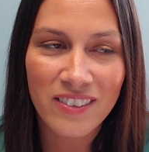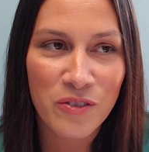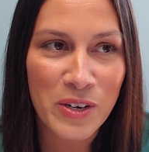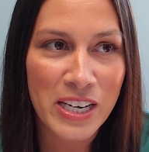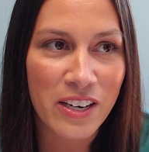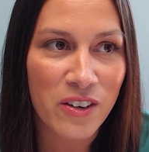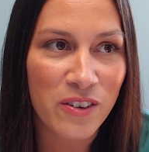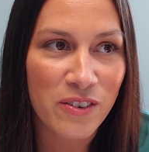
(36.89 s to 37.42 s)
We
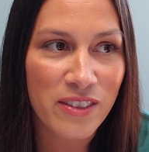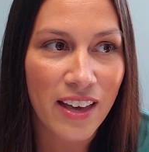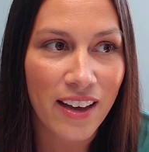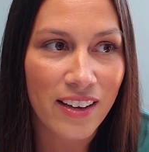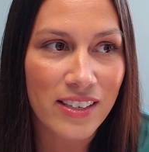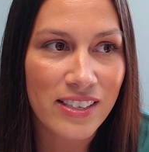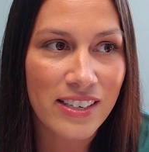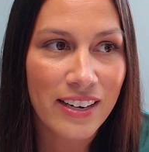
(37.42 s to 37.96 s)
know
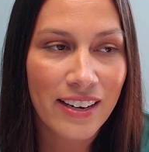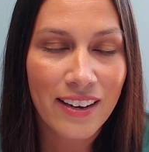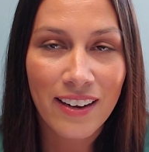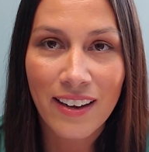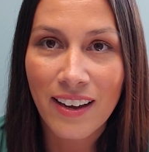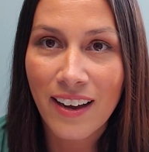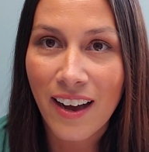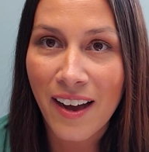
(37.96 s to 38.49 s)
that,
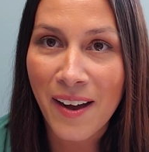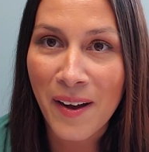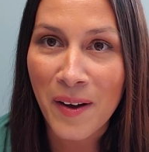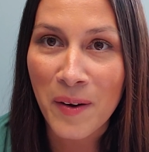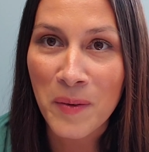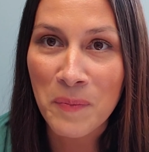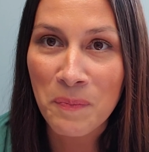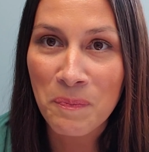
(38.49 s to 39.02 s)

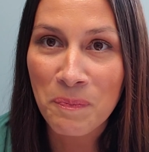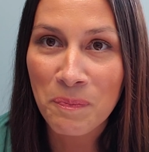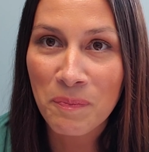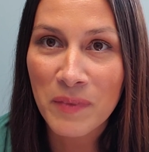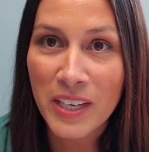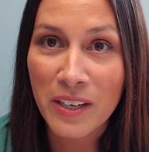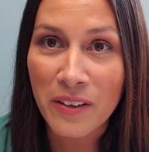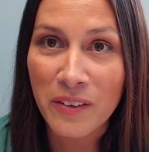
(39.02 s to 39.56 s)
um,
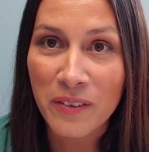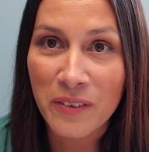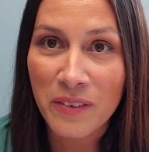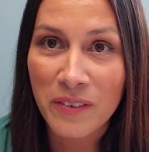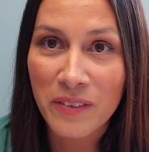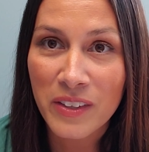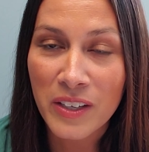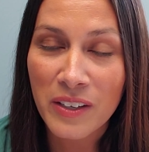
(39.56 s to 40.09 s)
you know,
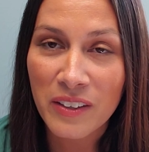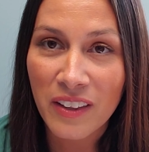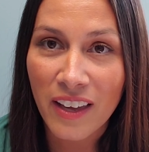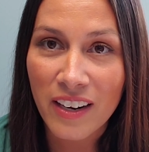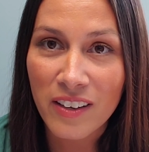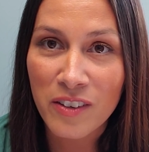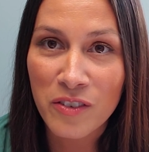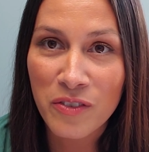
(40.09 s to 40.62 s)
there are a
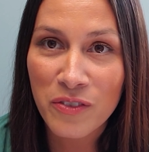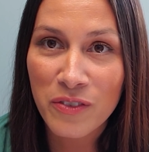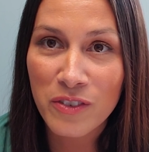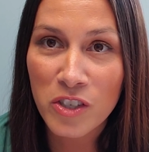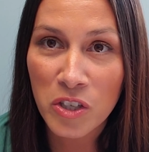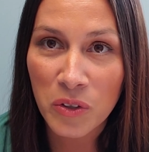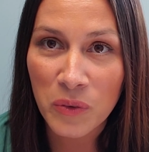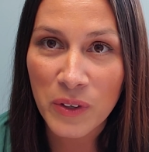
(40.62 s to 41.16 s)
lot of
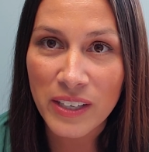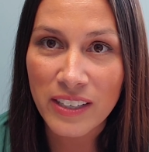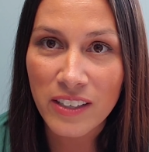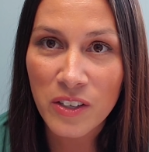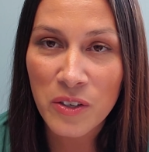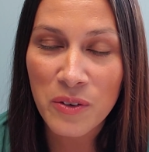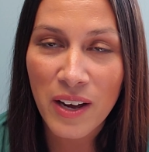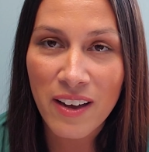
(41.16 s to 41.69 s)
children
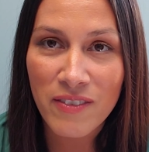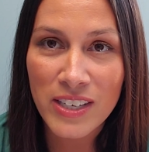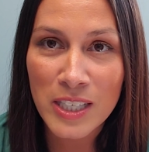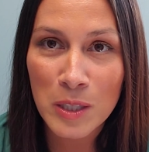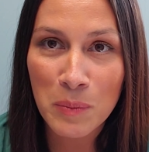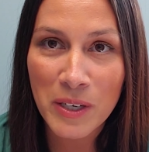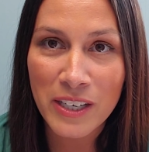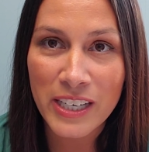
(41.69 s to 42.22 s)
who have
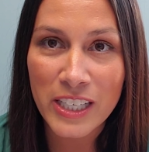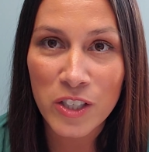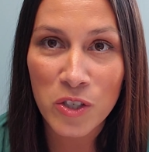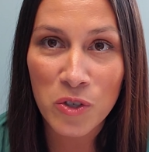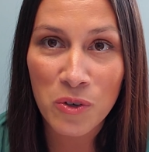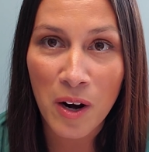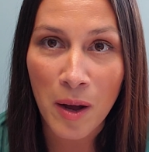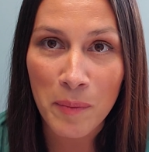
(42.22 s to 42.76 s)
experienced
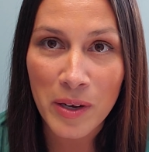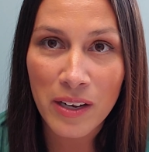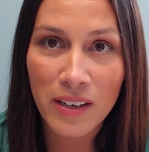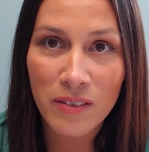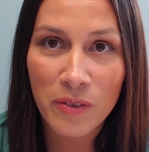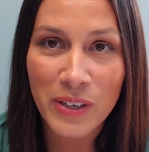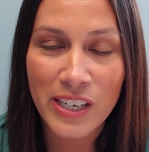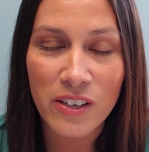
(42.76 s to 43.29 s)
trauma.
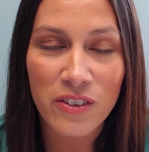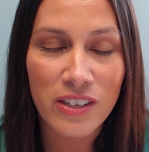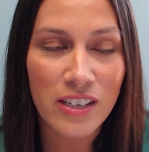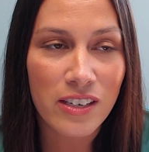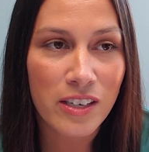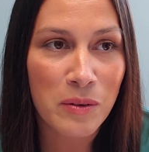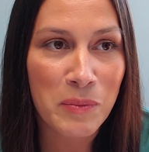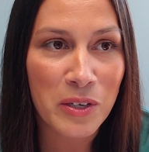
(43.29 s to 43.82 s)
We know that
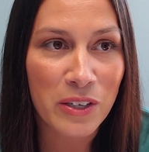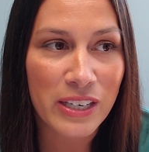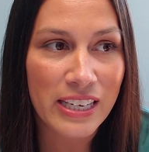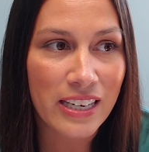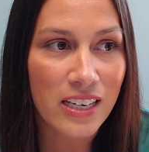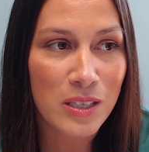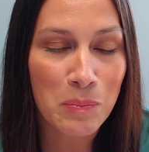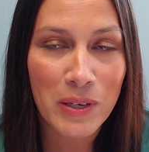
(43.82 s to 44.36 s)
our community
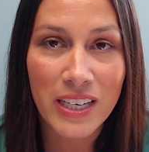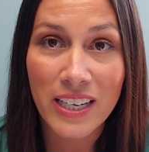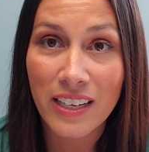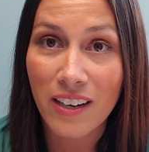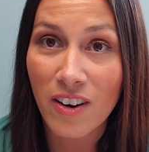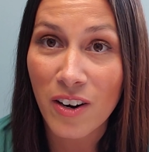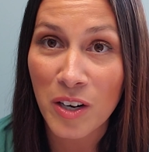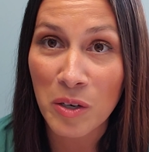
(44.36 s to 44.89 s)
has been hit
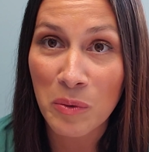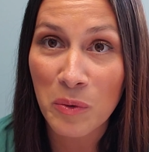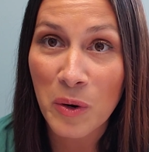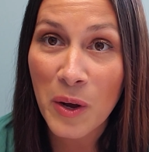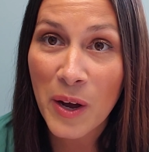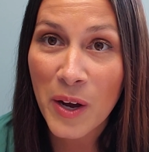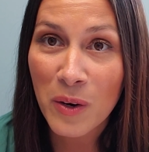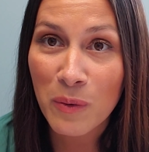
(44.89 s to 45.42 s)
hard
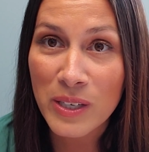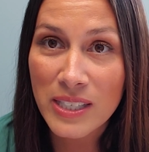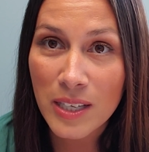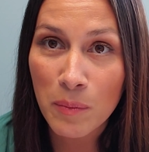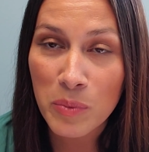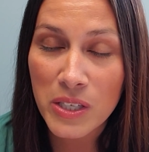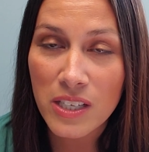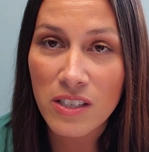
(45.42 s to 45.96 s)
with
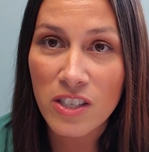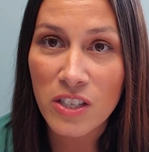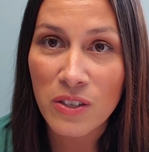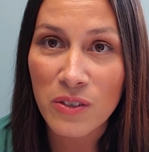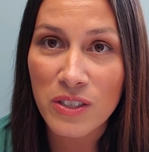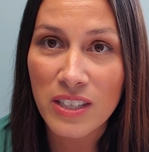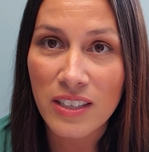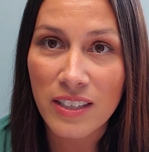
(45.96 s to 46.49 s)
substance
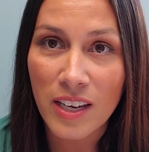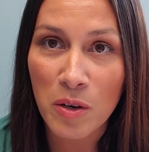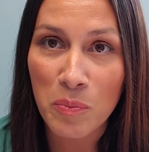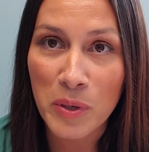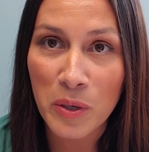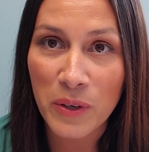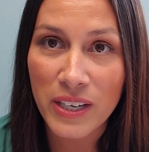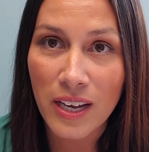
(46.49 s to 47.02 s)
use and the
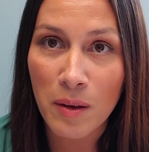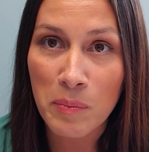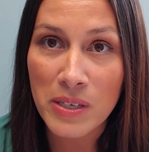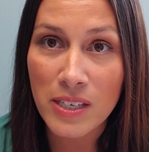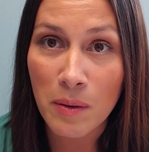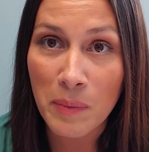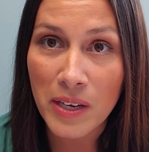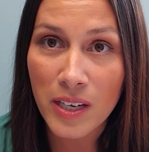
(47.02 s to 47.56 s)
opioid
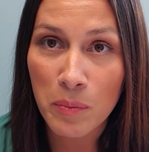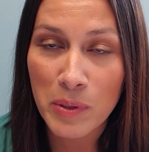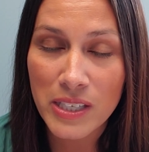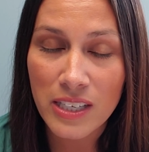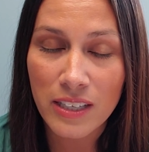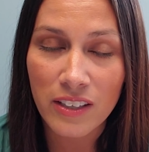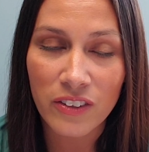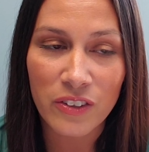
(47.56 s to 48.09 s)
epidemic,
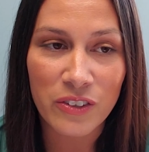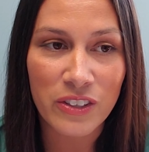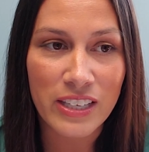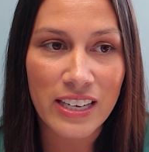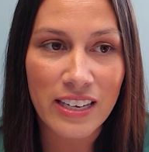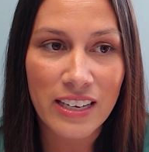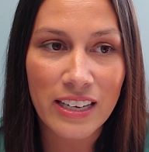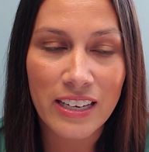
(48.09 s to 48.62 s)

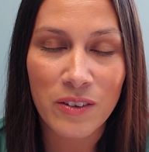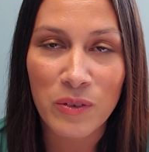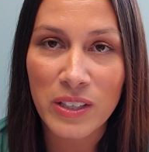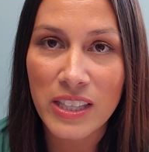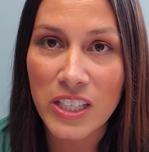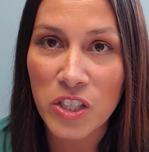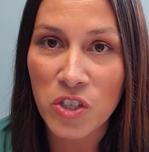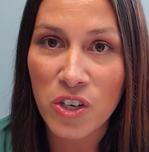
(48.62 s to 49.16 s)
particularly, and with
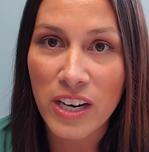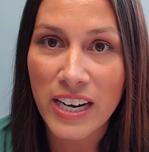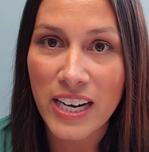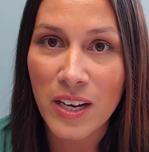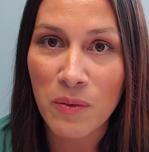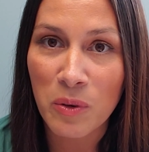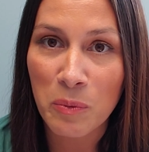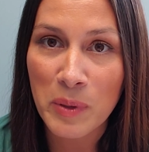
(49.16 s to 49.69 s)
this
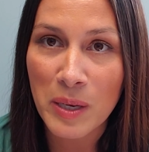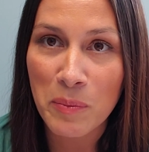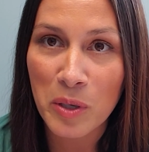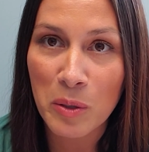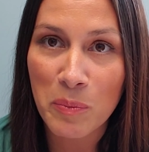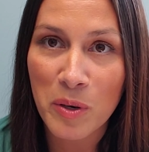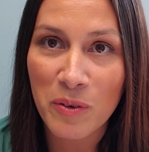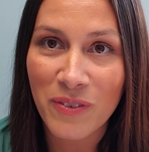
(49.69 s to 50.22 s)
training, we'll be able
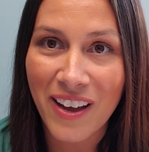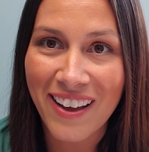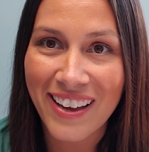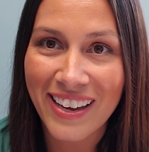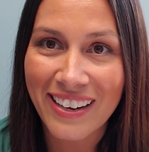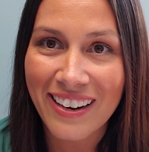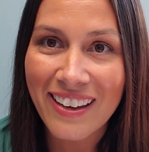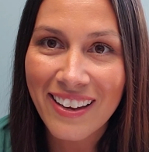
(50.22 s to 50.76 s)
to
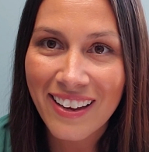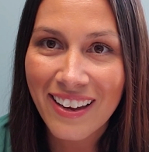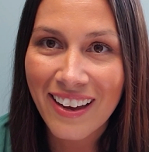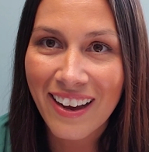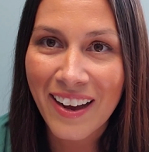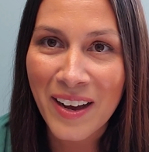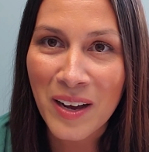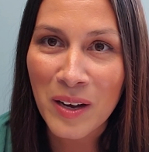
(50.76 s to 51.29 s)
provide
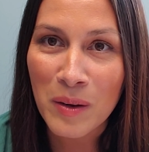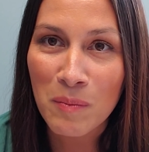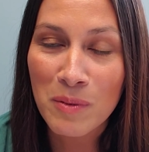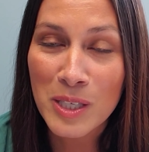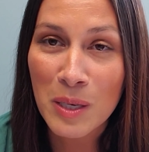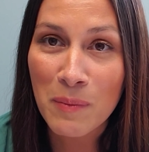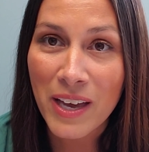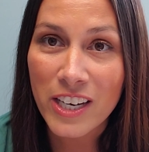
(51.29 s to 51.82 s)
um,
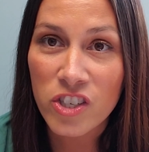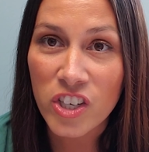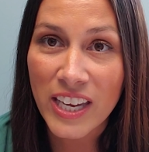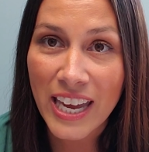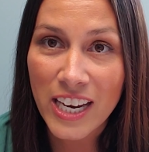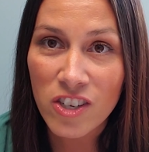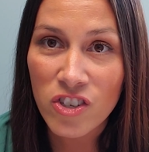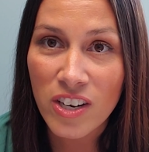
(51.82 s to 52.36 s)
some
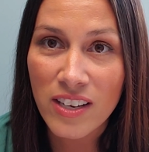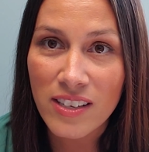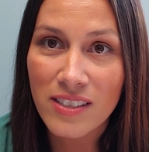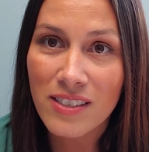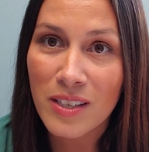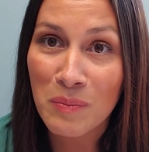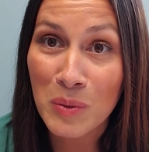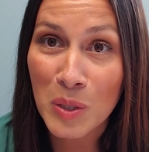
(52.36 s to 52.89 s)
education,
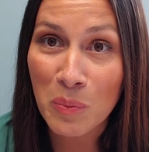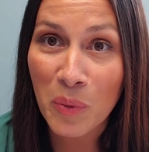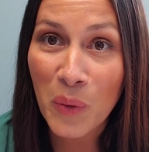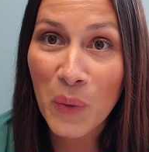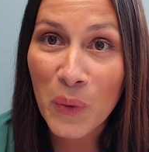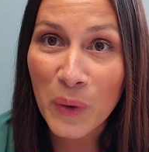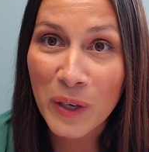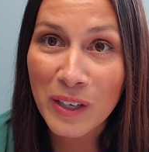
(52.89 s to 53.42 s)
some
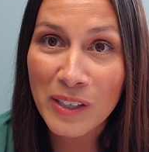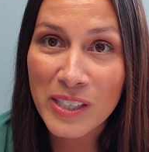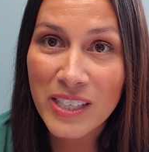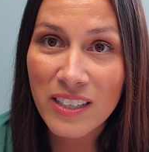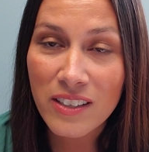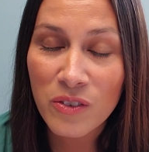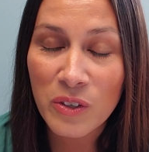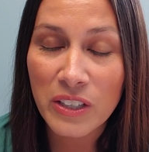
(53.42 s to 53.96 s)
support,
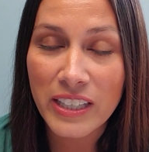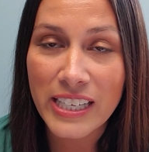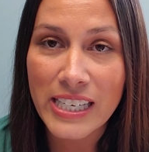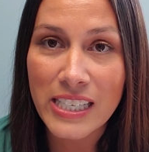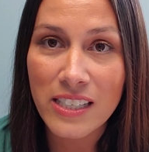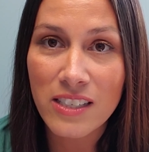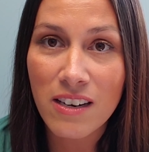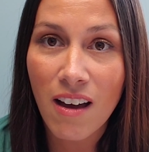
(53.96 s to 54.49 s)

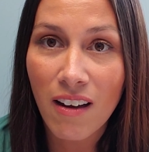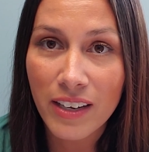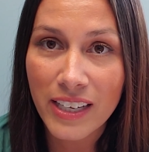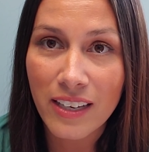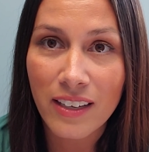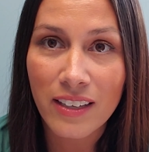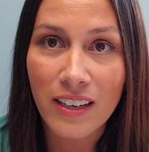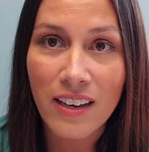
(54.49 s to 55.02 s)
really
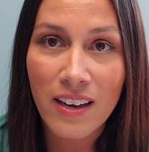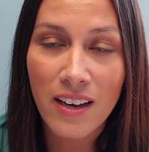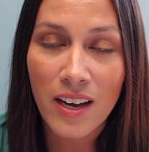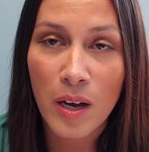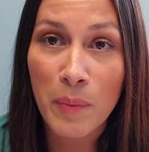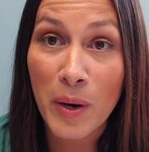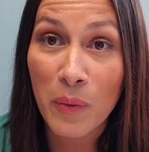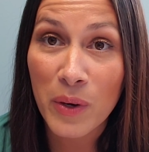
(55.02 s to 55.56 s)
talking
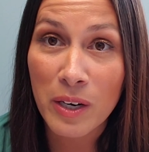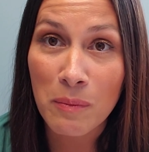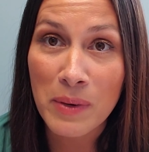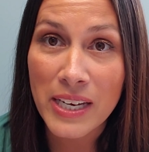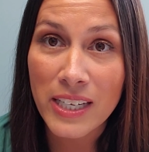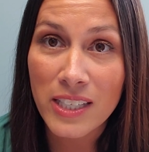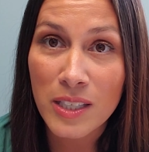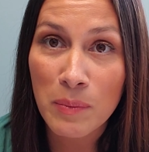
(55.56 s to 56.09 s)
about what it
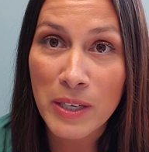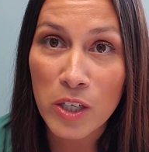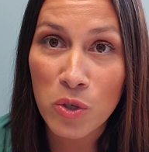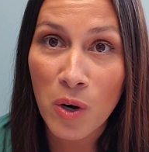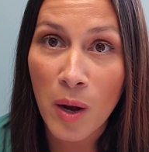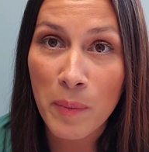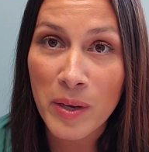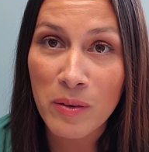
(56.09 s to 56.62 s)
means to be a
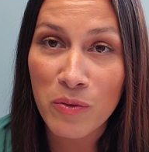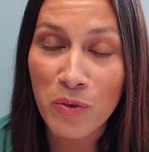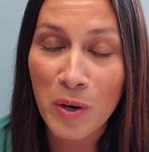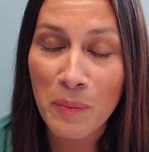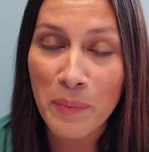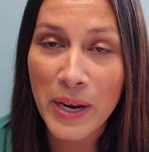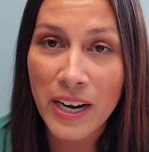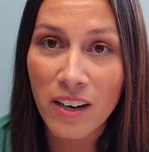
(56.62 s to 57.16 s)
trauma
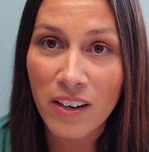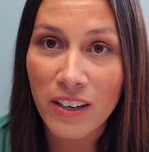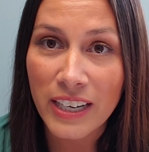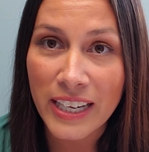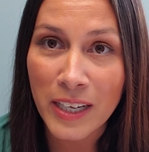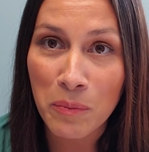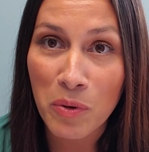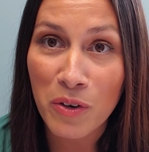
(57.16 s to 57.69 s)
informed
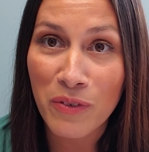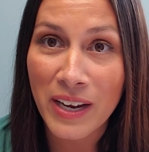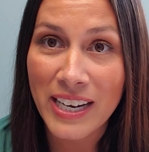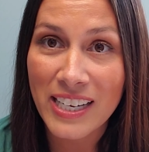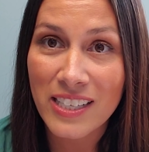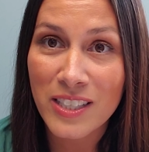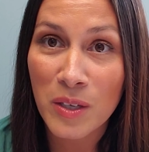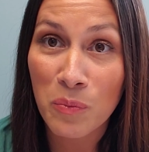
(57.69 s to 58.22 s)
parenting,
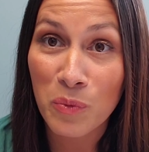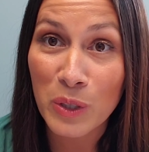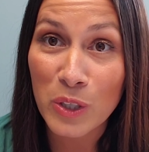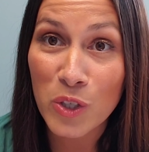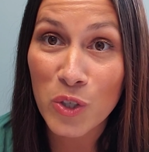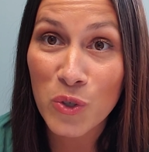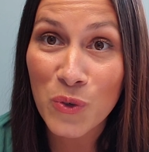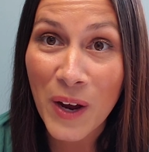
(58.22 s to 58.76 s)
providing some real
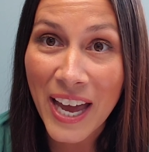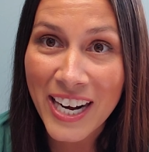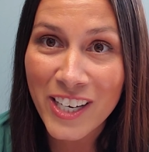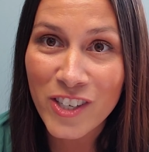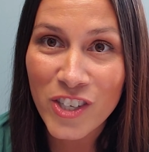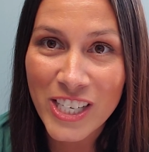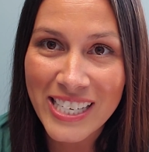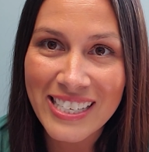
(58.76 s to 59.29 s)

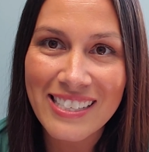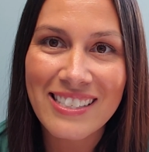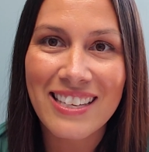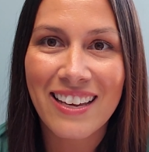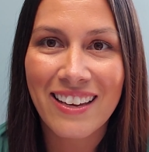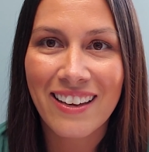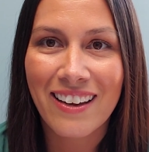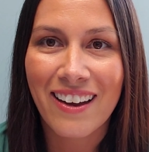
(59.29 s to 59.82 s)
strategies.
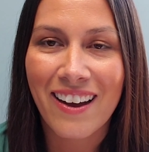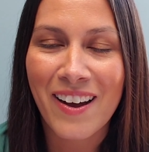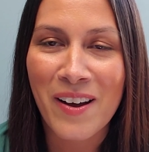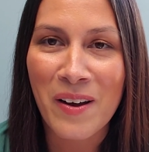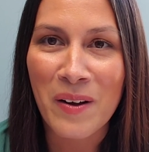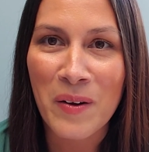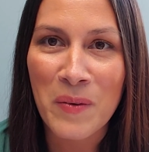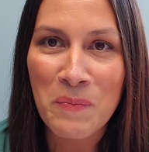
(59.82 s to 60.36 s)

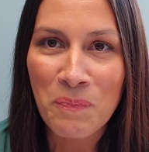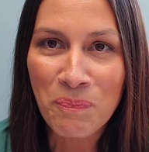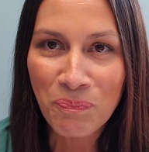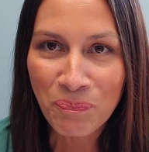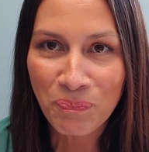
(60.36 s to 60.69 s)
Um,